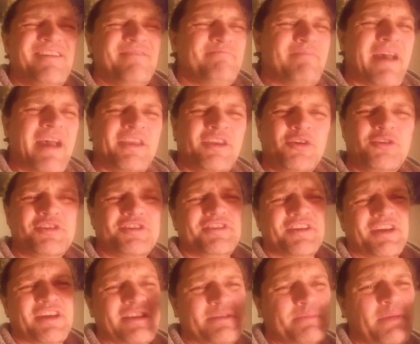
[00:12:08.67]
man, you're just
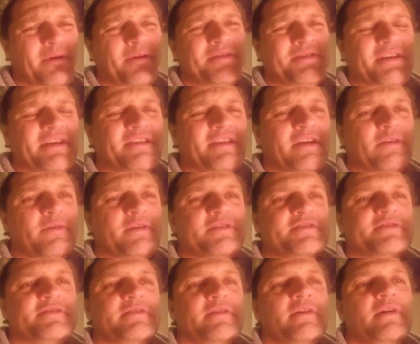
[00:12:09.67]
a conspiracy
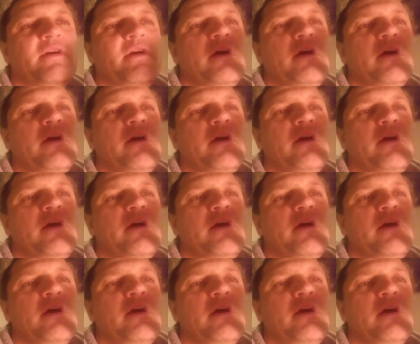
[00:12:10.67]
theorist.